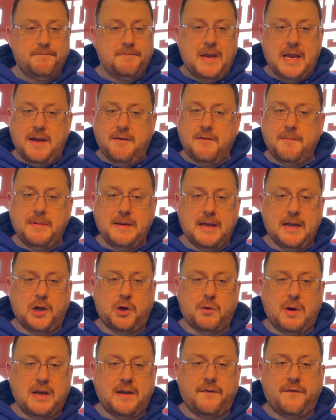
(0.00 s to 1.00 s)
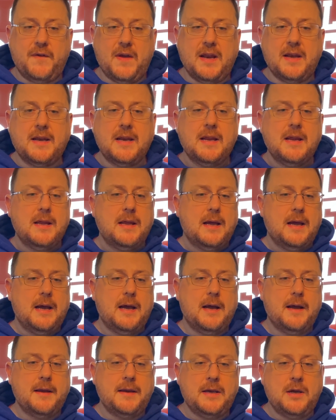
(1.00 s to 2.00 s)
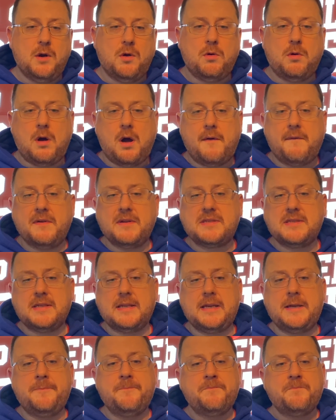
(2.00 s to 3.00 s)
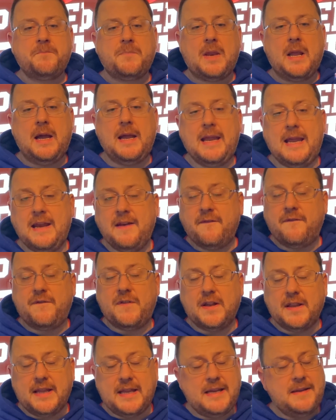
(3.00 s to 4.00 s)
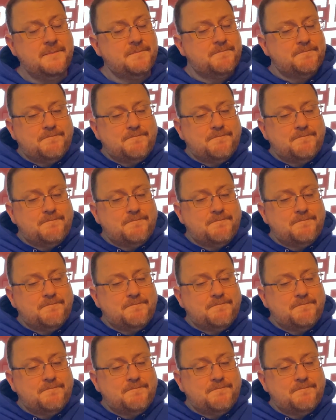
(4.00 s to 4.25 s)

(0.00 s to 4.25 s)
He would be a great fit, obviously in Philly.